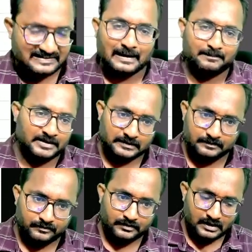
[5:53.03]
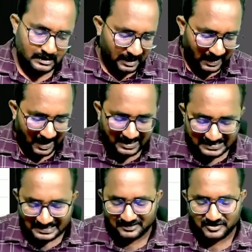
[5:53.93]
chapter.
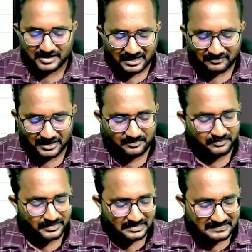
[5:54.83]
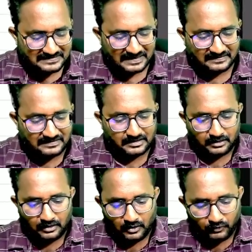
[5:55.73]
Hardly we have an just
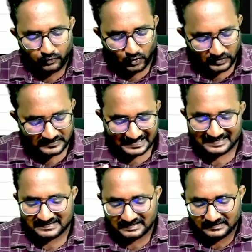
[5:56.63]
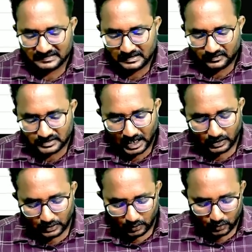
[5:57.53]
4 sections.
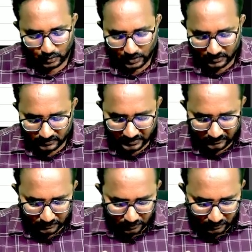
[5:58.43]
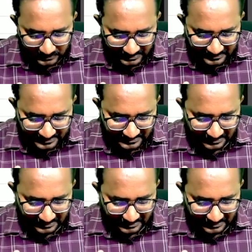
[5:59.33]
That too, these 2 sections